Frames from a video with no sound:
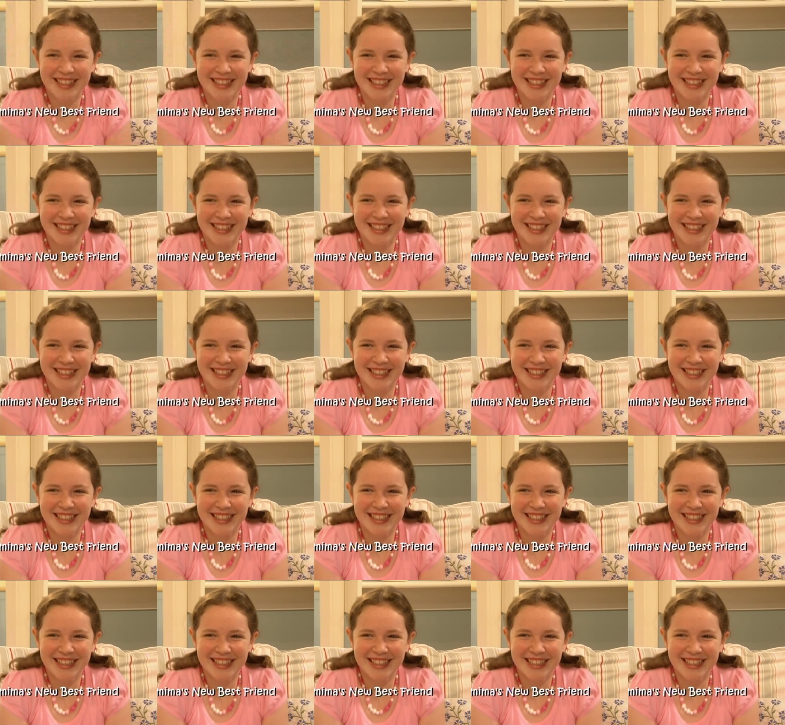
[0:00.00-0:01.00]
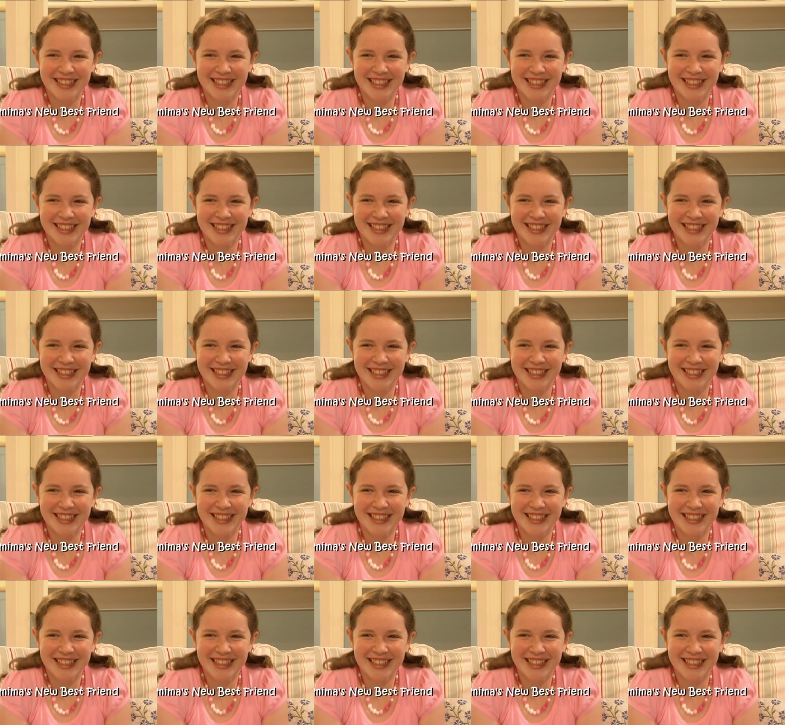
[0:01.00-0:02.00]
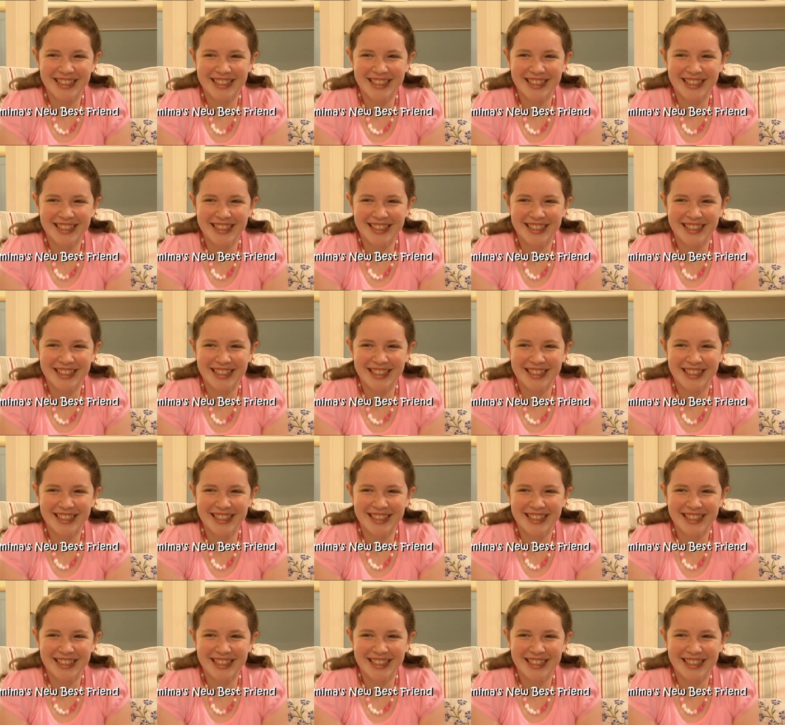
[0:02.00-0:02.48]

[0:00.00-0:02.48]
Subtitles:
[no speech]